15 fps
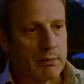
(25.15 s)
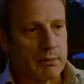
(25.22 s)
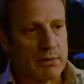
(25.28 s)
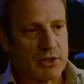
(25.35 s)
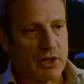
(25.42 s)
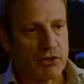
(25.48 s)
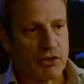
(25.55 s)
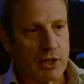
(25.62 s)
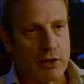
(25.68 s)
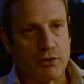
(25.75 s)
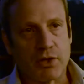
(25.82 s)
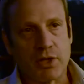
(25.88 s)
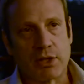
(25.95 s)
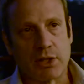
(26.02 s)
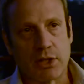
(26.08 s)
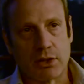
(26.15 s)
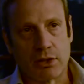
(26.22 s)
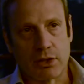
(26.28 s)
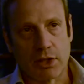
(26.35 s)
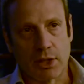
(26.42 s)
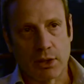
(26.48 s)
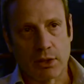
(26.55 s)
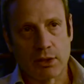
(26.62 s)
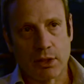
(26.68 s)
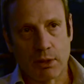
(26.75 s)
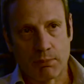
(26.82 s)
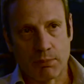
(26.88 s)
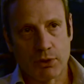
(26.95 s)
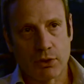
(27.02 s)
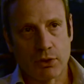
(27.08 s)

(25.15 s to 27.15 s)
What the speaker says: Such countries need to take steps